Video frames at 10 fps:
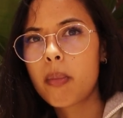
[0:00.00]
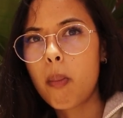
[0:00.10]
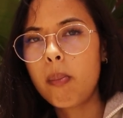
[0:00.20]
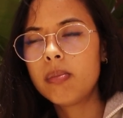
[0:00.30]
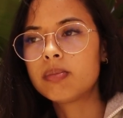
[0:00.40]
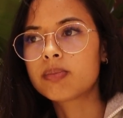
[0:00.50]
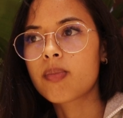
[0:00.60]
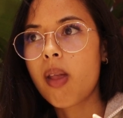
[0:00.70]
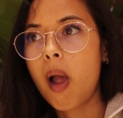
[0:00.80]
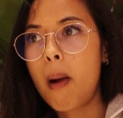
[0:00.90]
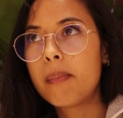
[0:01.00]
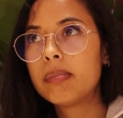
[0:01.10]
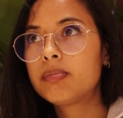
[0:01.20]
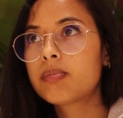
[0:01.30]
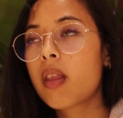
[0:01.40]
Mmm.
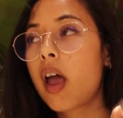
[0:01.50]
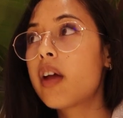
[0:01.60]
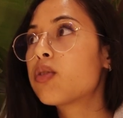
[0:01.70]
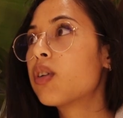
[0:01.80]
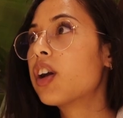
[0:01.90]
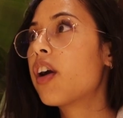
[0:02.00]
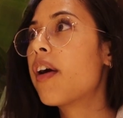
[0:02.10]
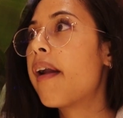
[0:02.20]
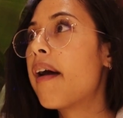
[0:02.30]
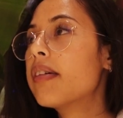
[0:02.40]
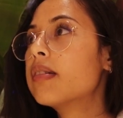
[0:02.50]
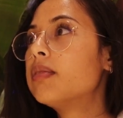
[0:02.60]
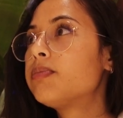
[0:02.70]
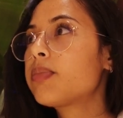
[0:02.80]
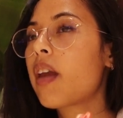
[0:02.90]
That's pretty
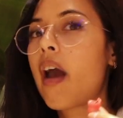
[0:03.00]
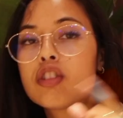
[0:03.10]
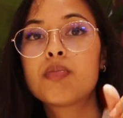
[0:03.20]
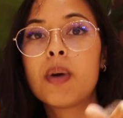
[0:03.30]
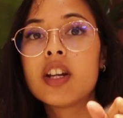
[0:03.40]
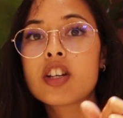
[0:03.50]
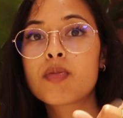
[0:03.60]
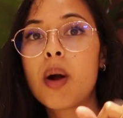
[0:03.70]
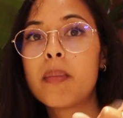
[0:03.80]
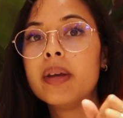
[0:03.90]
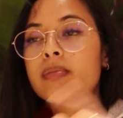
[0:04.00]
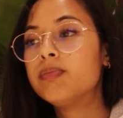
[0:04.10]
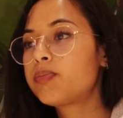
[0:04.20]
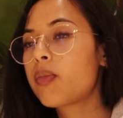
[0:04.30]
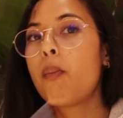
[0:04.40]
good. Spanish mummy.
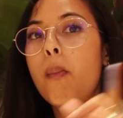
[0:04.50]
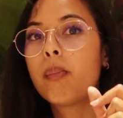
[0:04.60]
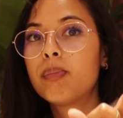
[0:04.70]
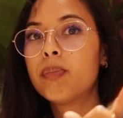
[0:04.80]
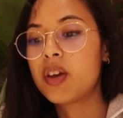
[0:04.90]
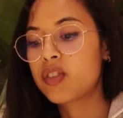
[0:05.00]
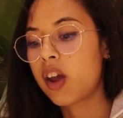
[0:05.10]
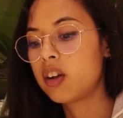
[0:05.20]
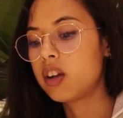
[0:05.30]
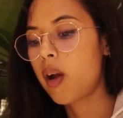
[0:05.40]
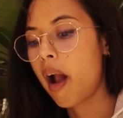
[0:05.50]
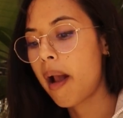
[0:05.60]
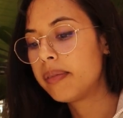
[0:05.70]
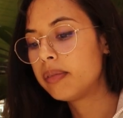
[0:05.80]
Best candy.